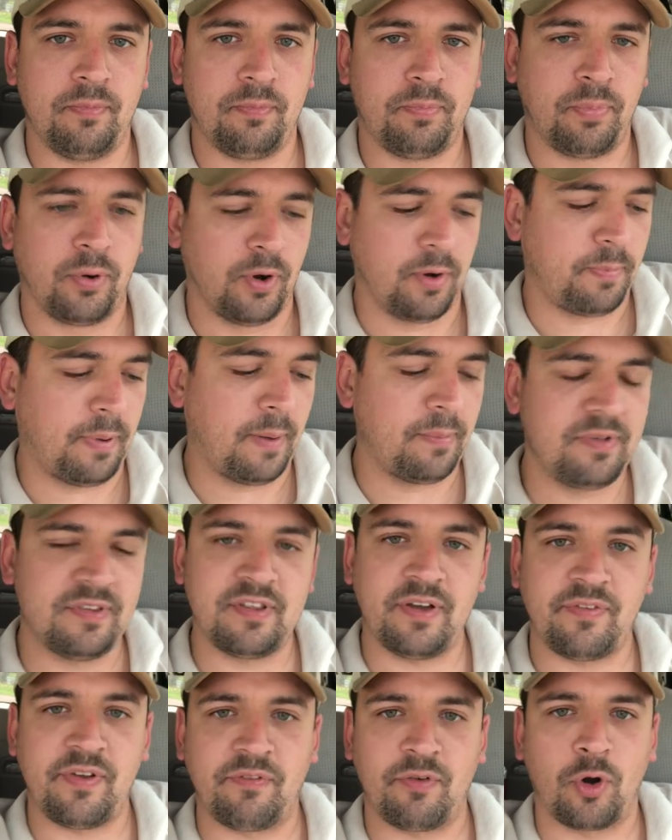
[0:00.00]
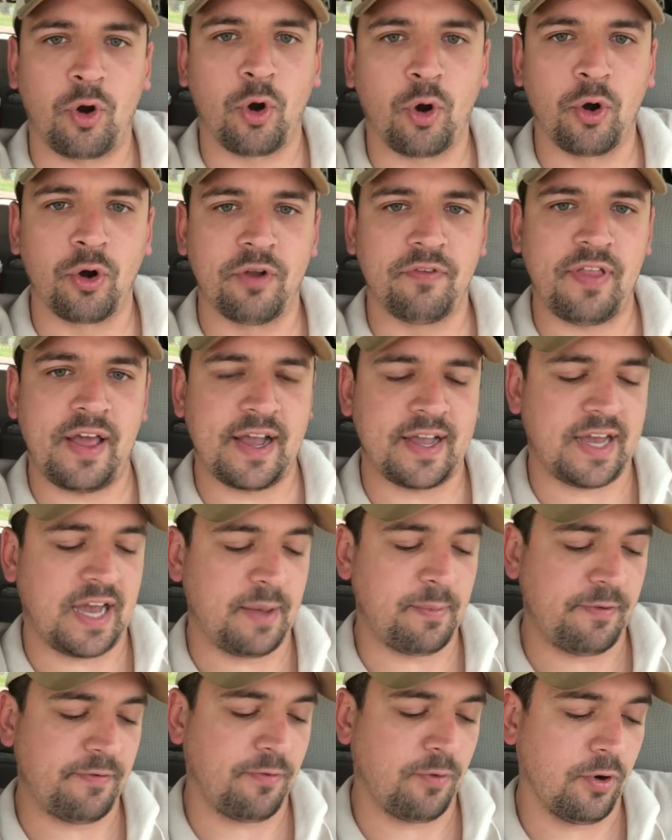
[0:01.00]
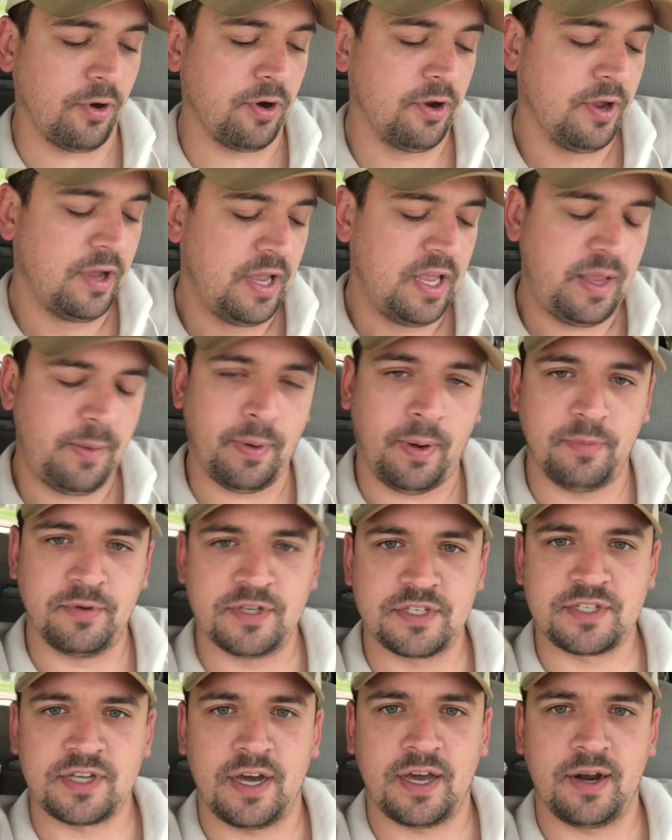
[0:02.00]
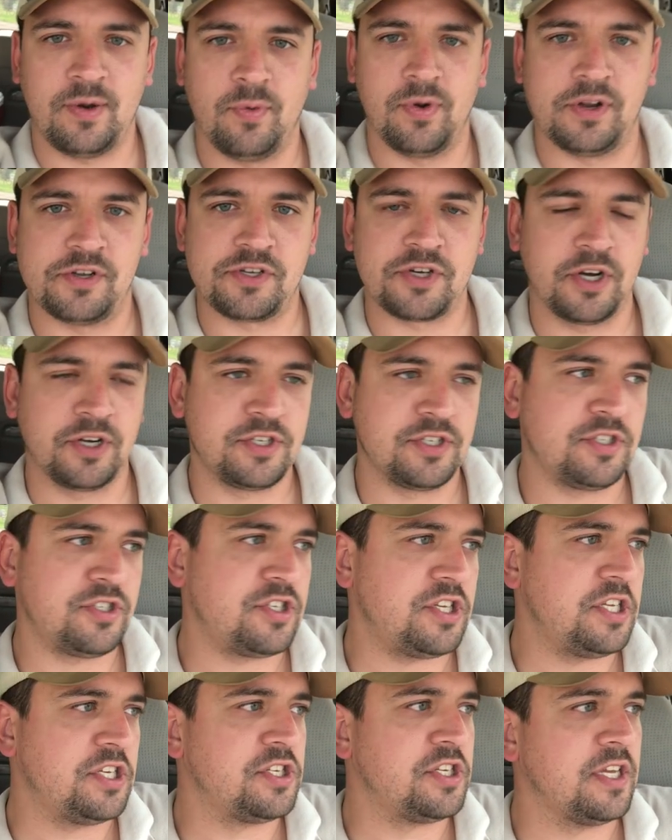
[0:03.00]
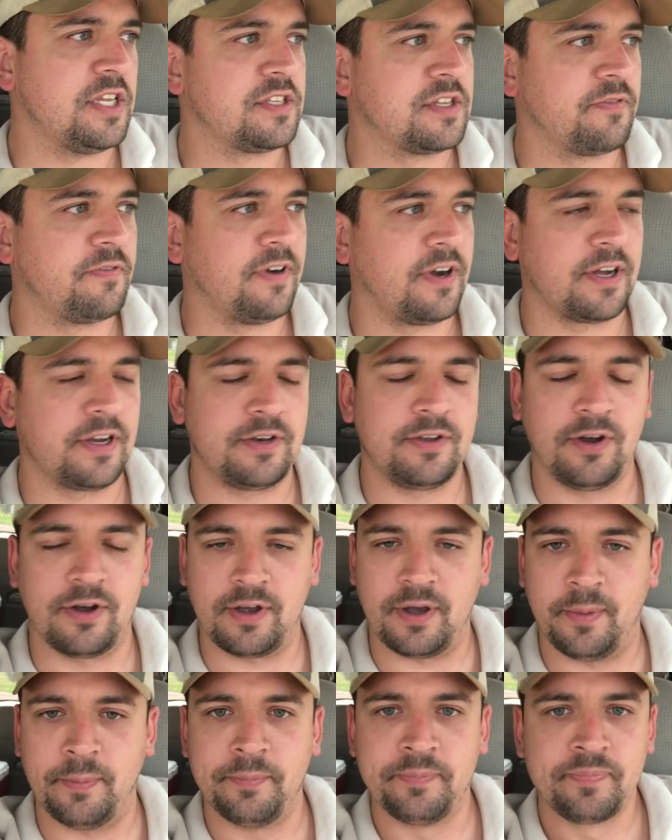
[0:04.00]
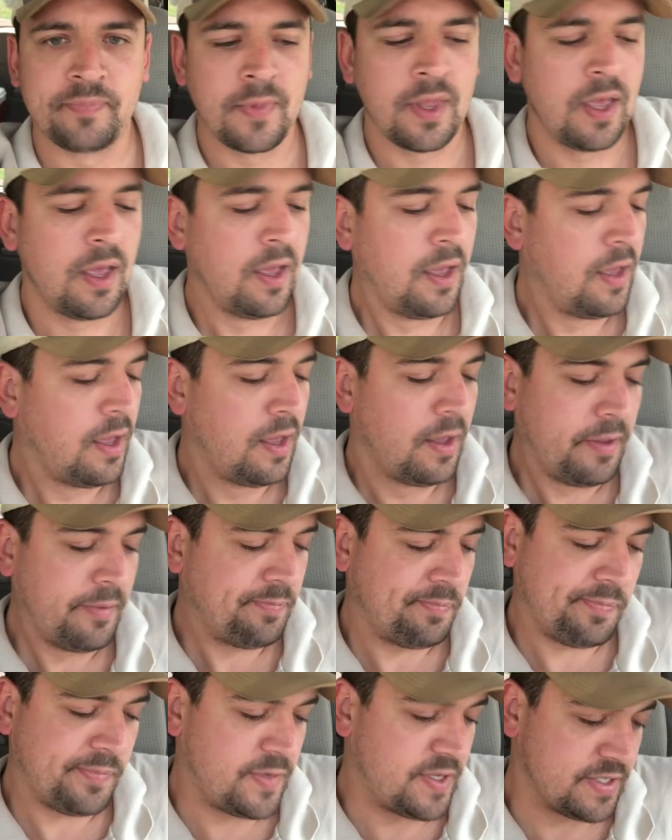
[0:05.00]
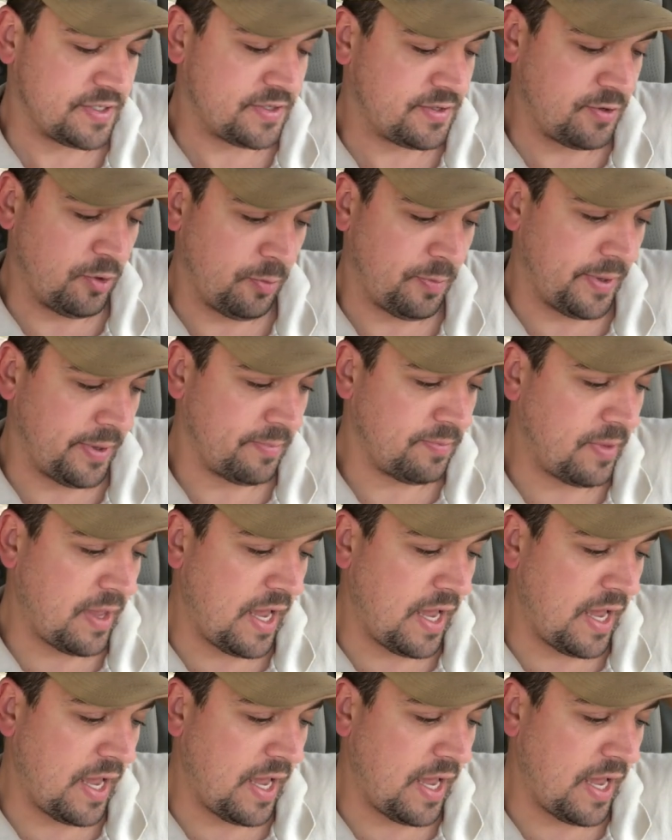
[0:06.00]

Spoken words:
Perk probably has never even heard of that guy before. He probably just saw it on one of Church's cheat sheets and fucking took him. Just stupid.